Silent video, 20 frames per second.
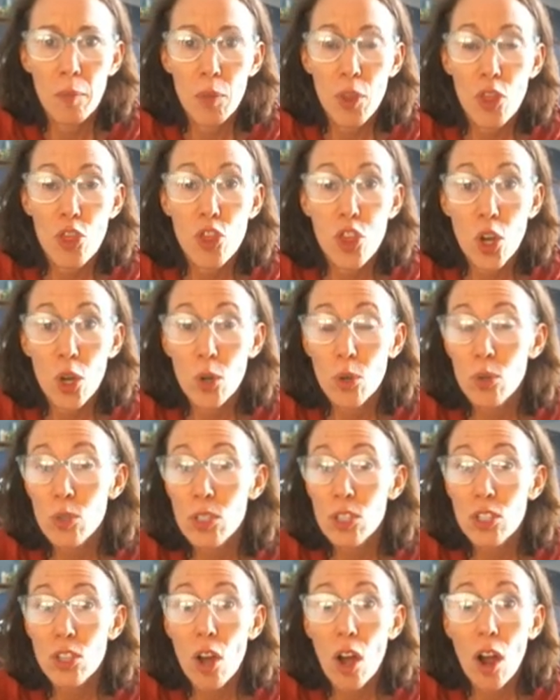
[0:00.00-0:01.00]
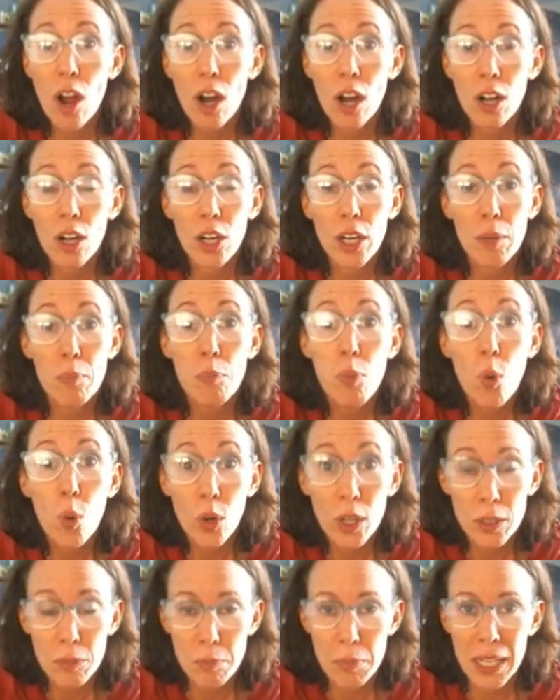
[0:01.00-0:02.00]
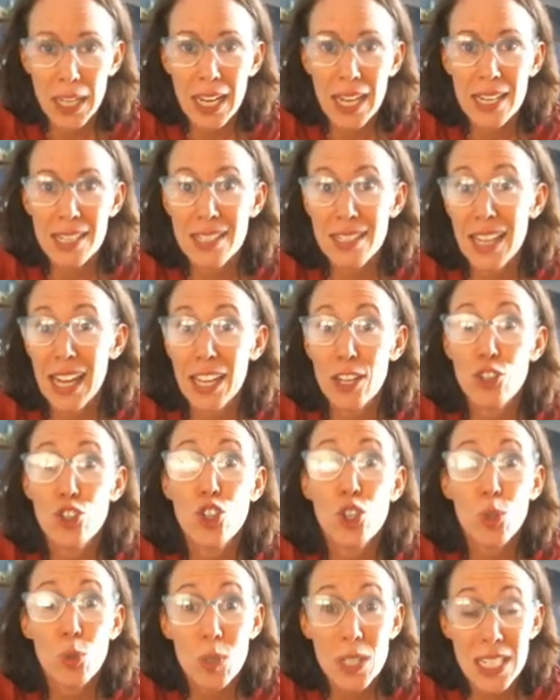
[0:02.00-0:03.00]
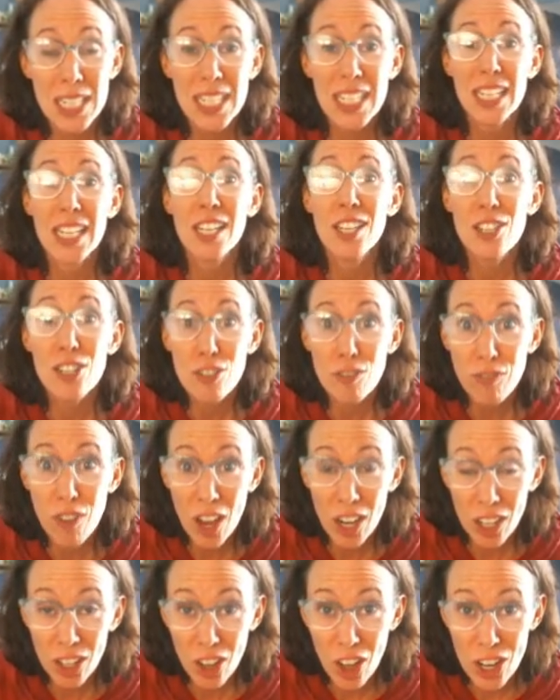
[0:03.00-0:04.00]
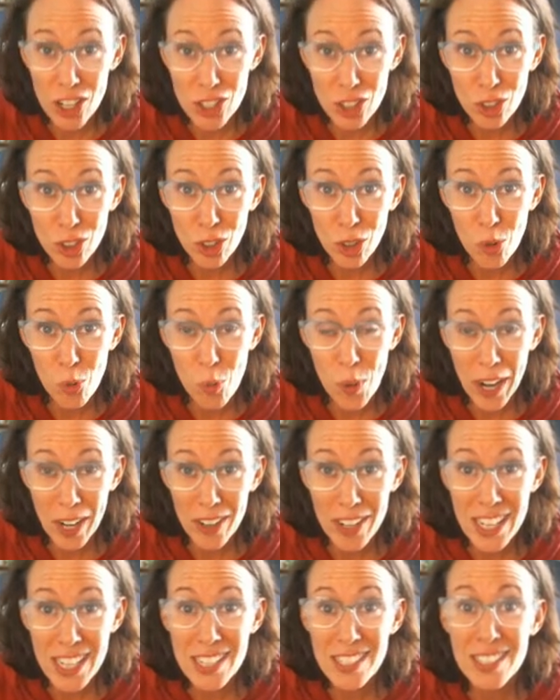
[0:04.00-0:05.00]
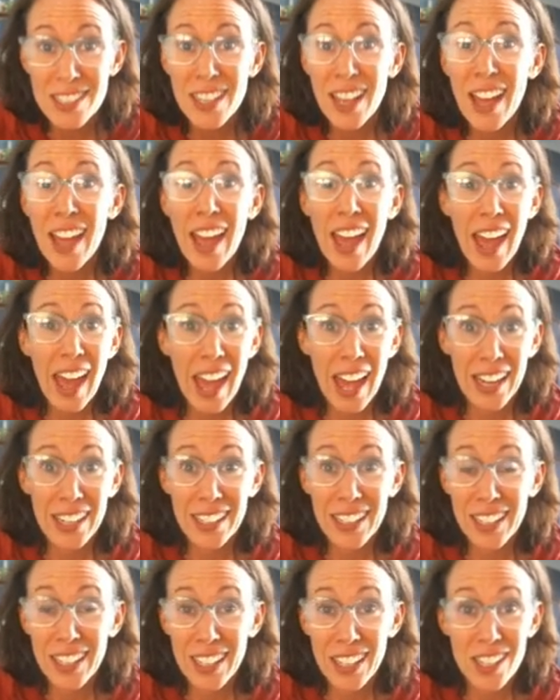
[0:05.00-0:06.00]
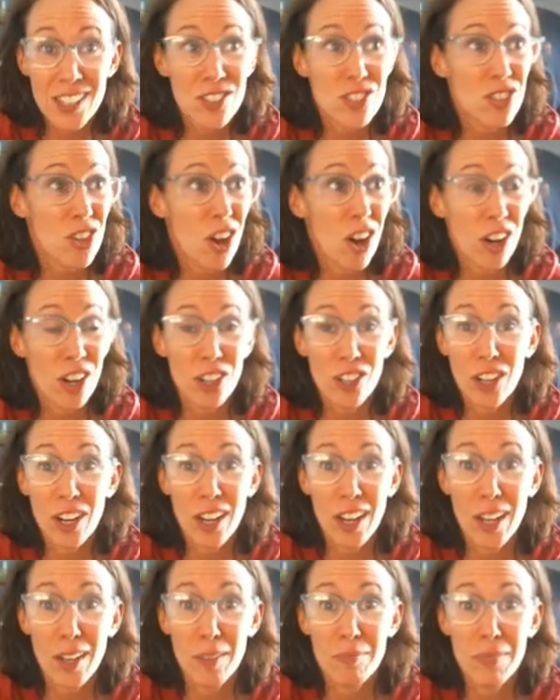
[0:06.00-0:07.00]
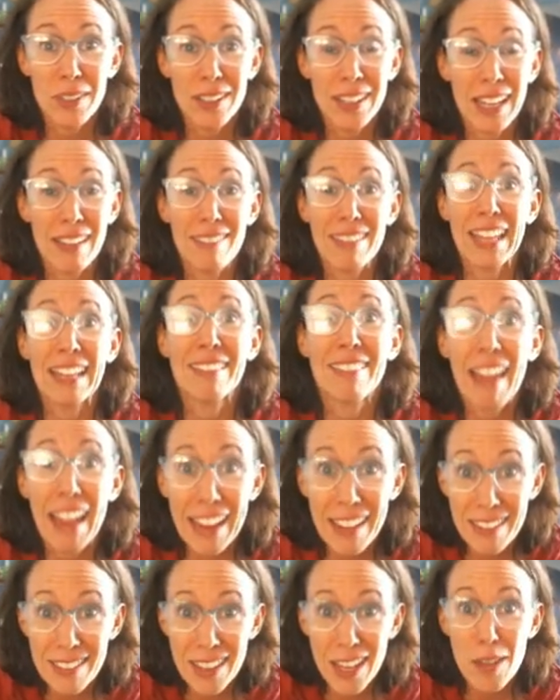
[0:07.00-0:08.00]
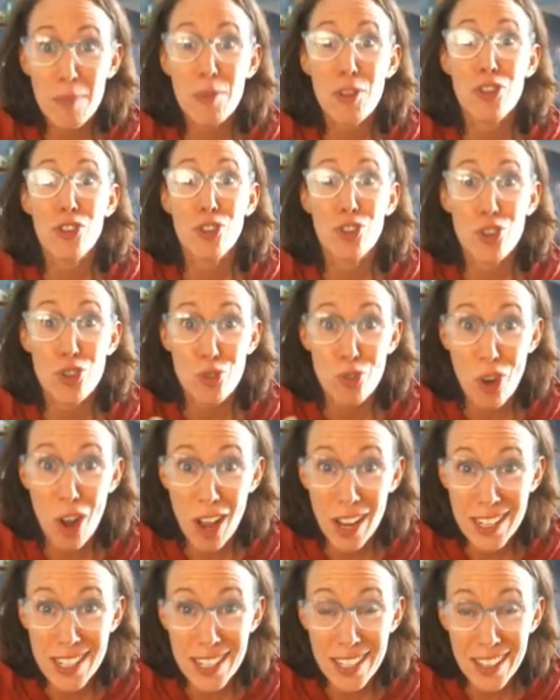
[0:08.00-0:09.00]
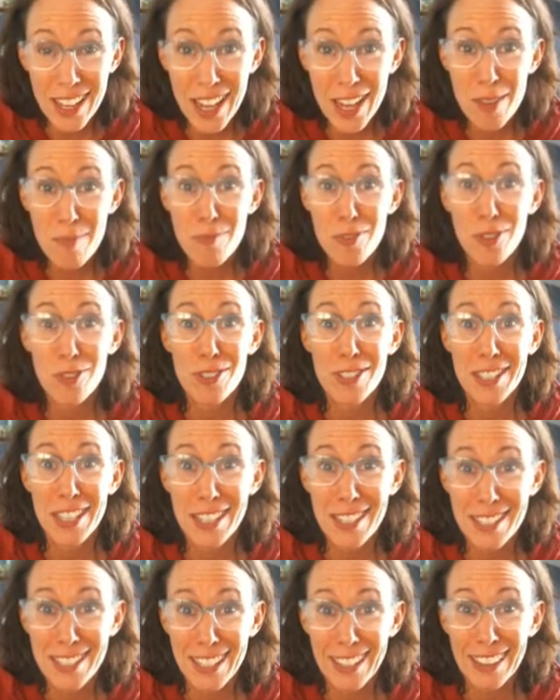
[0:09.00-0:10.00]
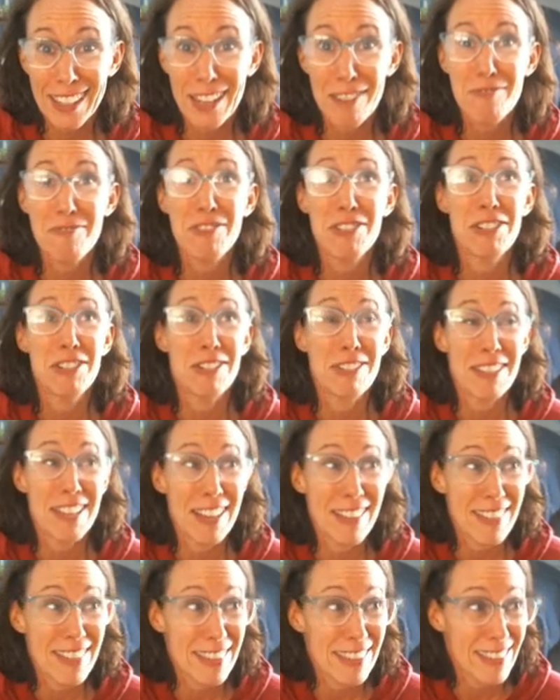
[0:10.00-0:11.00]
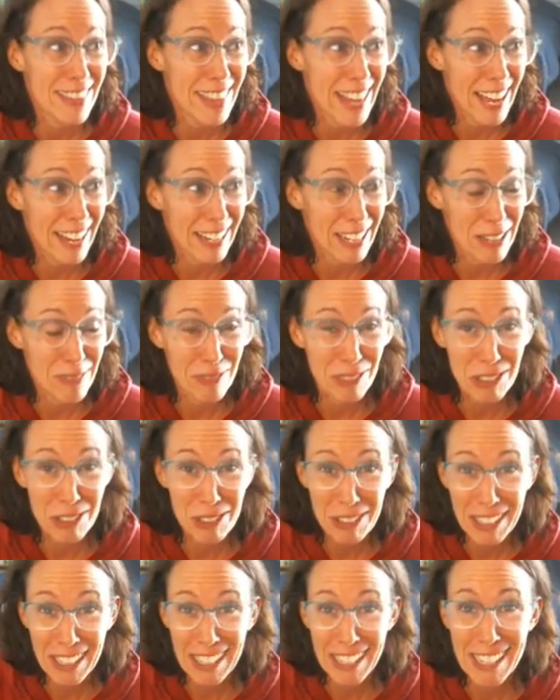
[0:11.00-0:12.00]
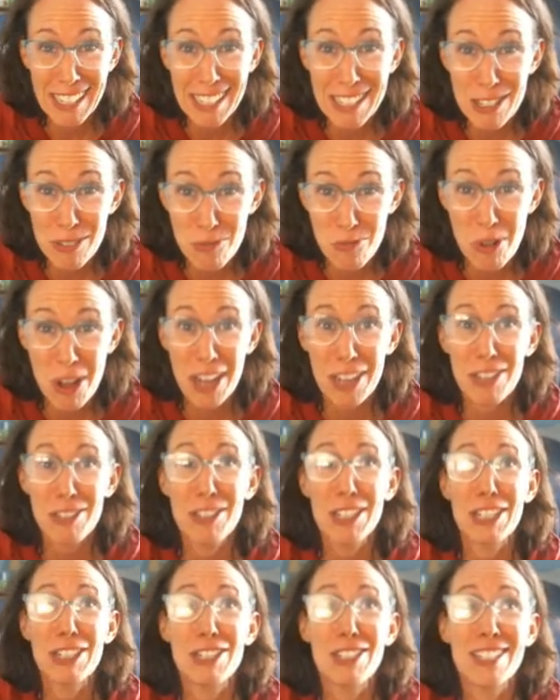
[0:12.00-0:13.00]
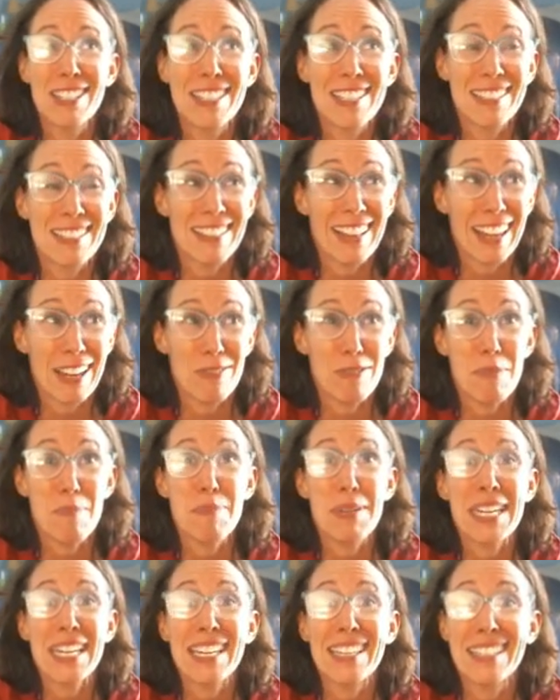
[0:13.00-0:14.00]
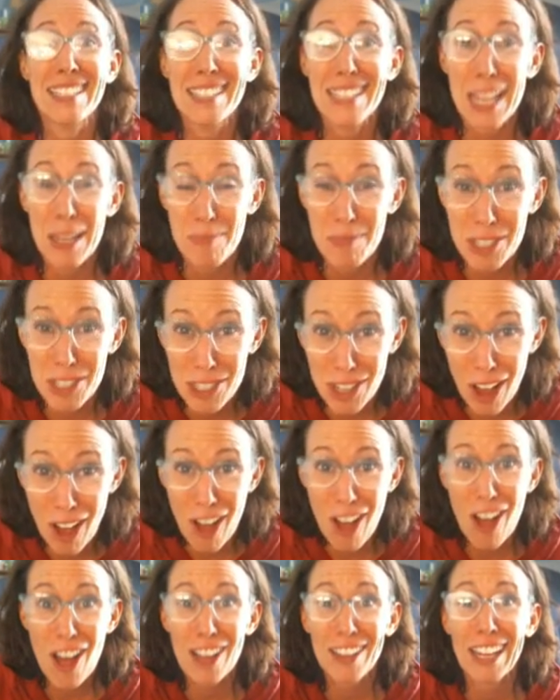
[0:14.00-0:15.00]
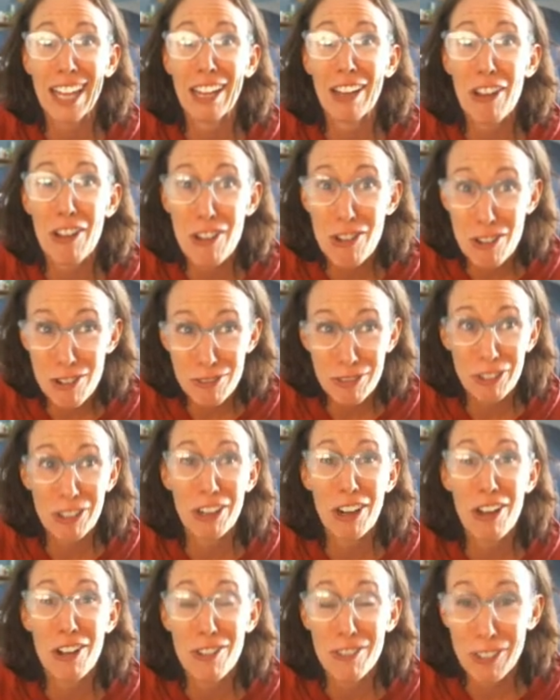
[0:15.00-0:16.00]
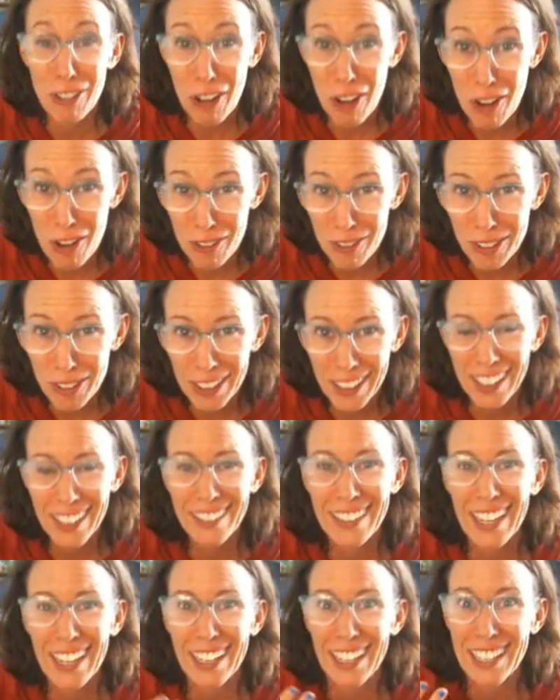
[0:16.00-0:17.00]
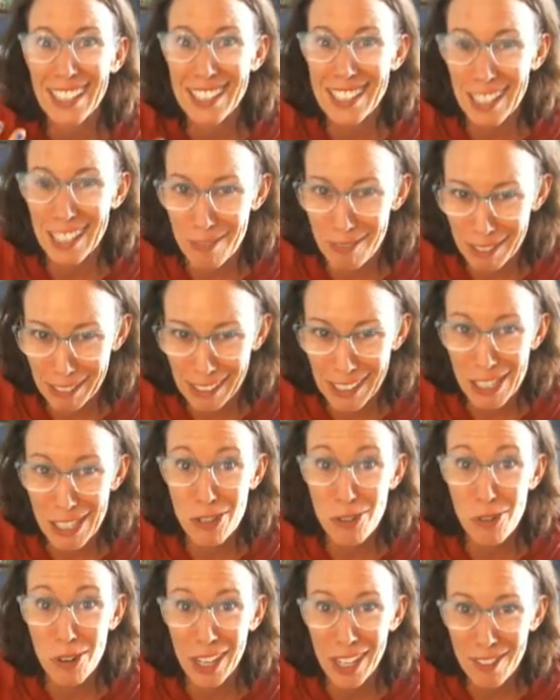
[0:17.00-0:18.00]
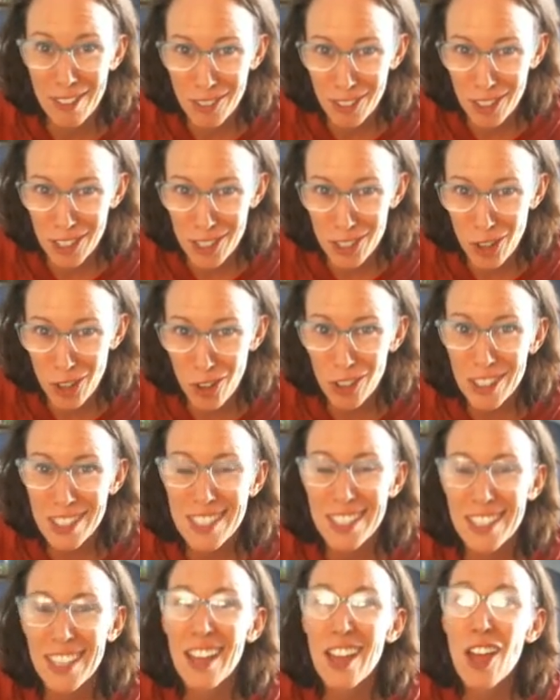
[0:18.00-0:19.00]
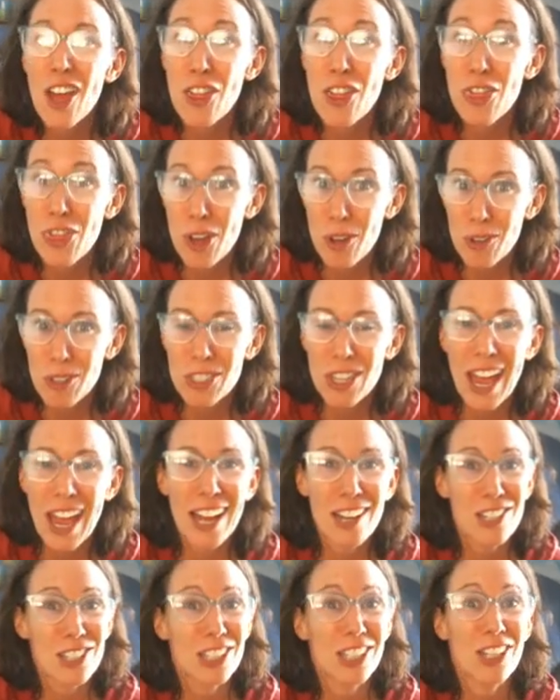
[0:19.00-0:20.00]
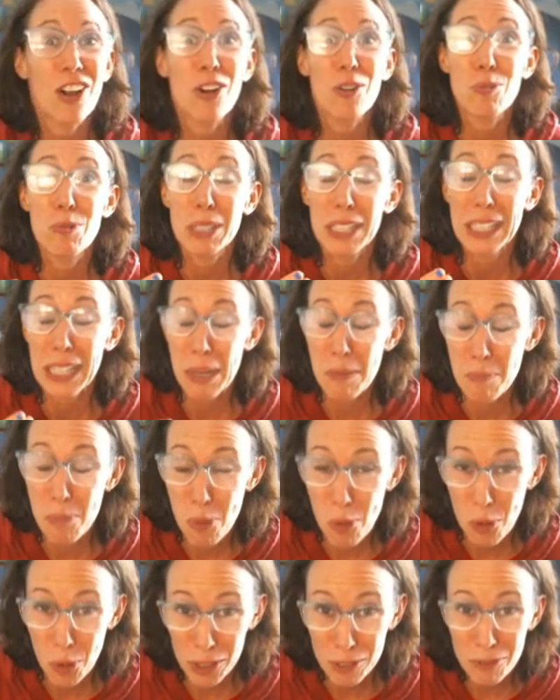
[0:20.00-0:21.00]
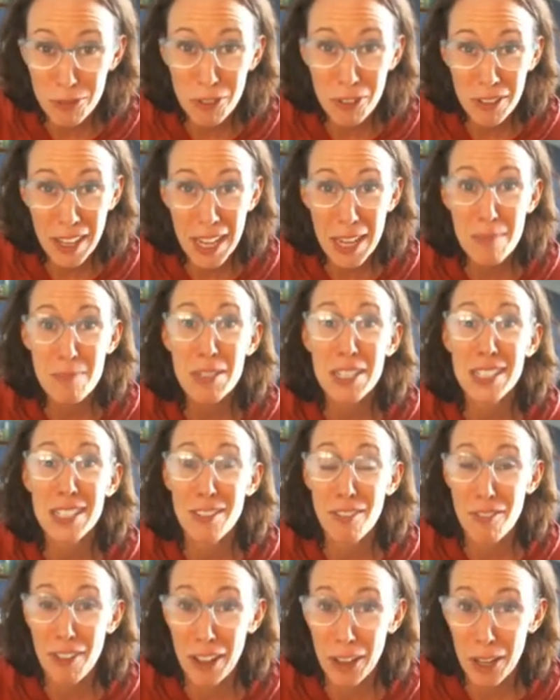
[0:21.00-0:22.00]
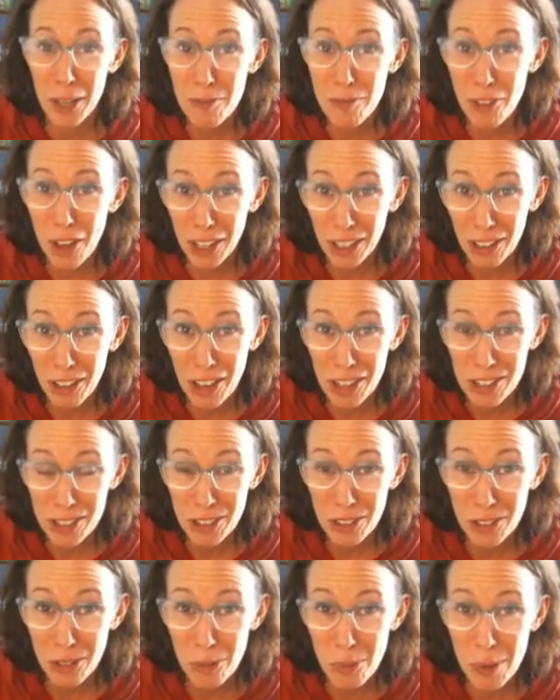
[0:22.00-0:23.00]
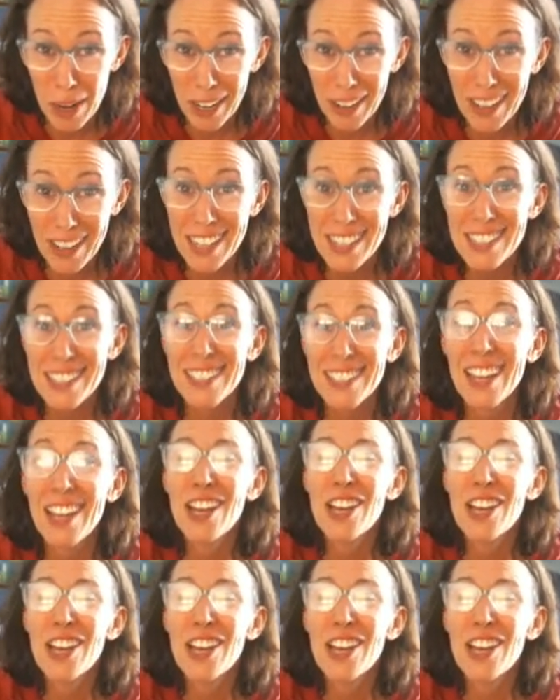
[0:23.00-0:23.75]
Those are important because they do teach phonological awareness, and kids are they like them and they're drawn to them. Those things that they that little kids want you to like repeat the same song like over and over and over again, that gets like really annoying for adults. Those actually are really important for them to develop phonological awareness.